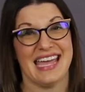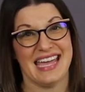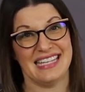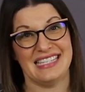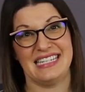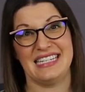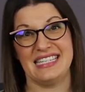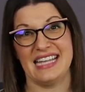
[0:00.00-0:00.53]

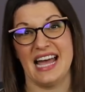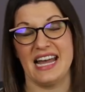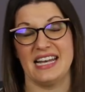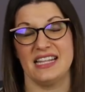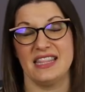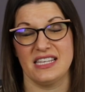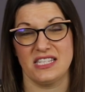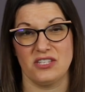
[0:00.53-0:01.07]
it's
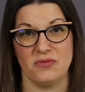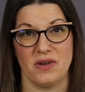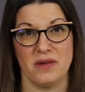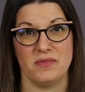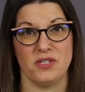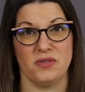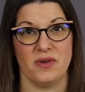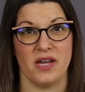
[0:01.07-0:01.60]
decided this is what
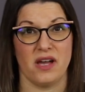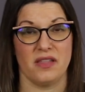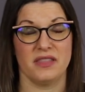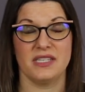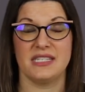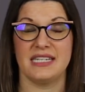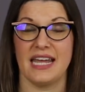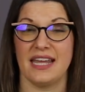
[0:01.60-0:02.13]
I'm doing on
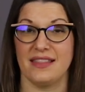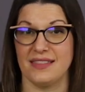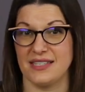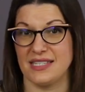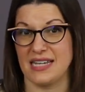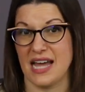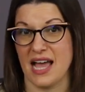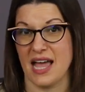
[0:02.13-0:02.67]
this date and
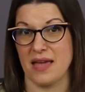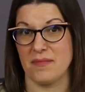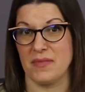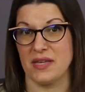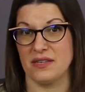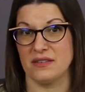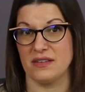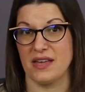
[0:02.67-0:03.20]
this
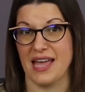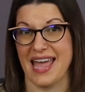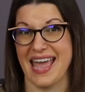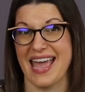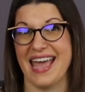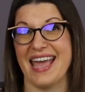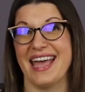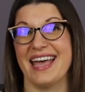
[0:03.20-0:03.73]
time.
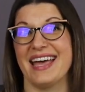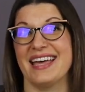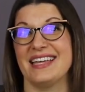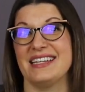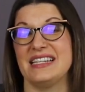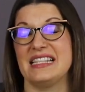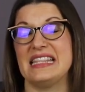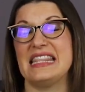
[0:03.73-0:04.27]

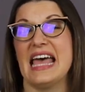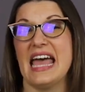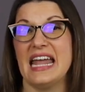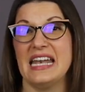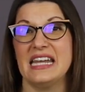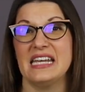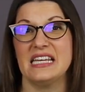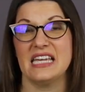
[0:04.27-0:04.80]
And
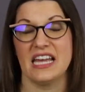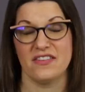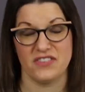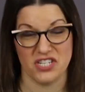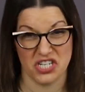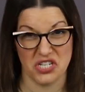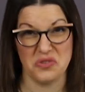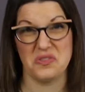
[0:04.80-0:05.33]
then you
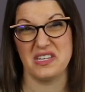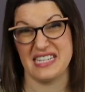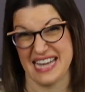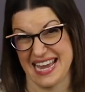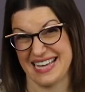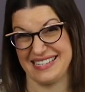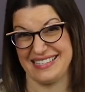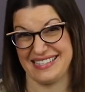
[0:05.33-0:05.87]
have to do the
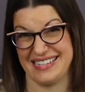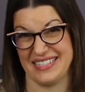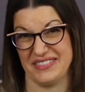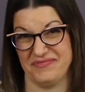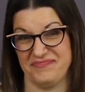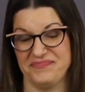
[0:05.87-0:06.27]
task.